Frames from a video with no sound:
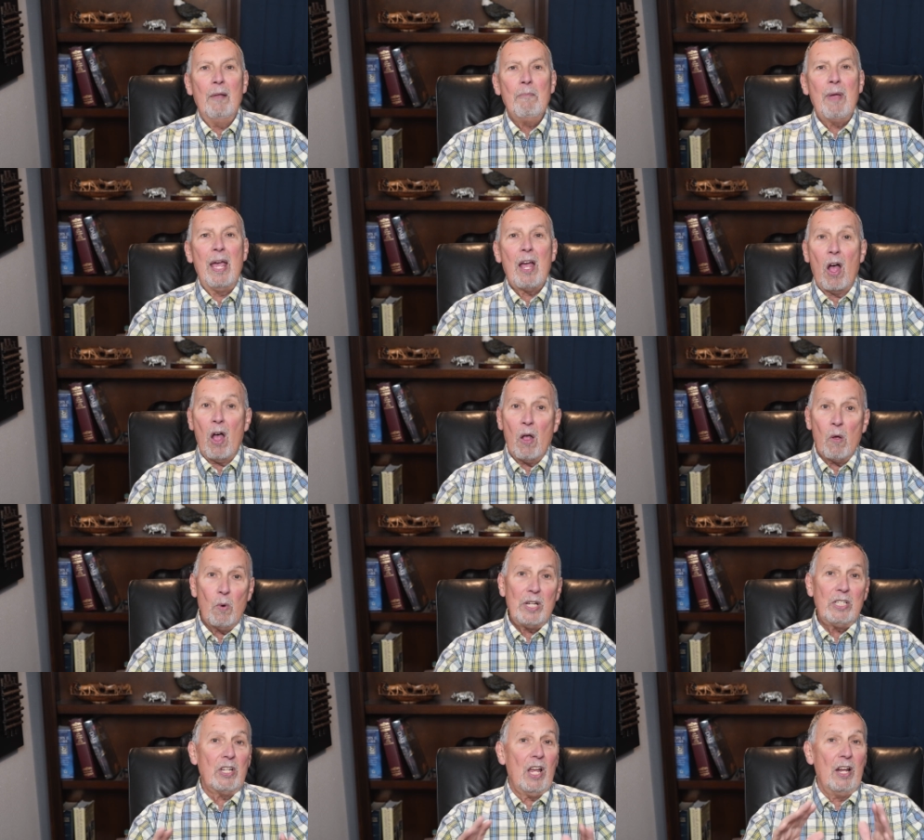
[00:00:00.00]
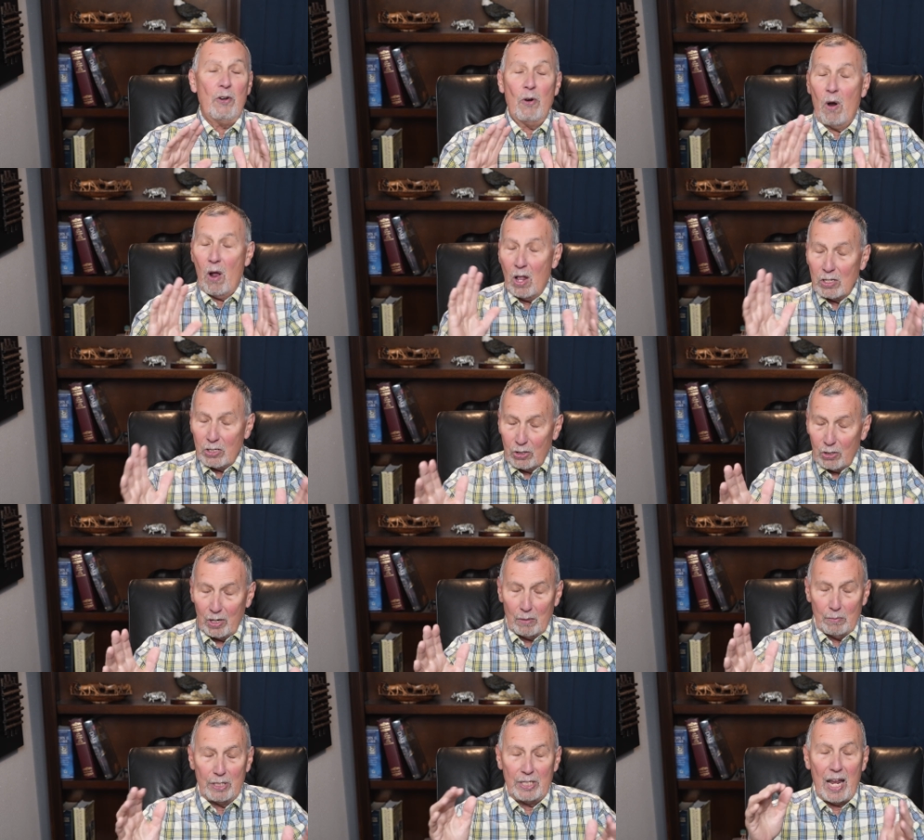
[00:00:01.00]
may always, under all
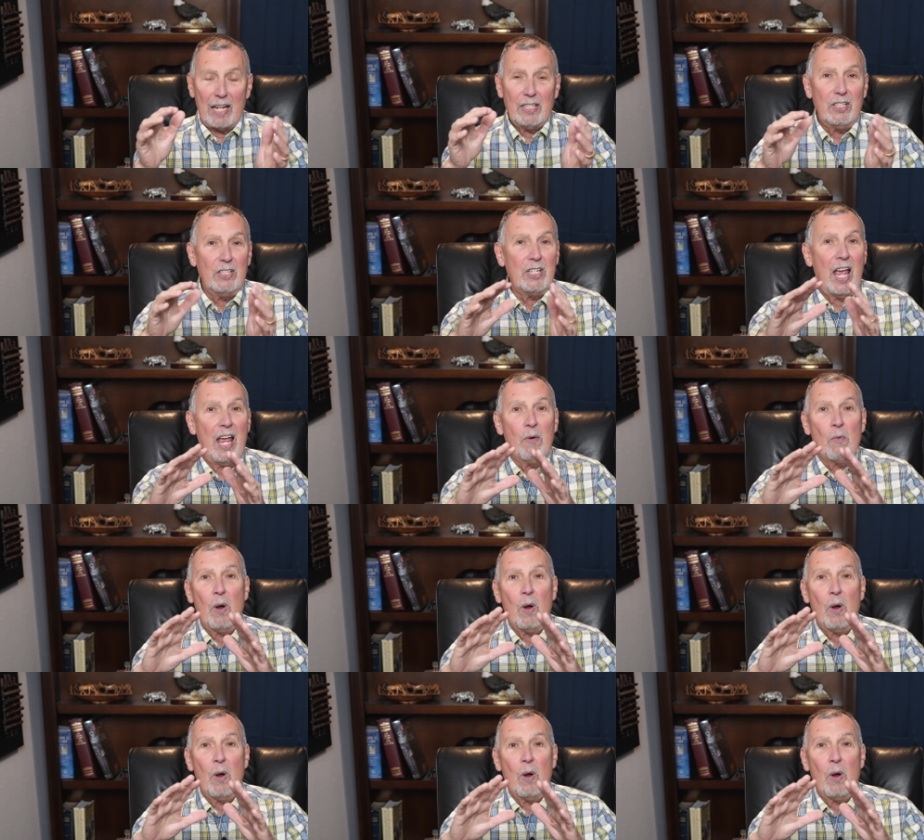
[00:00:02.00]
circumstances and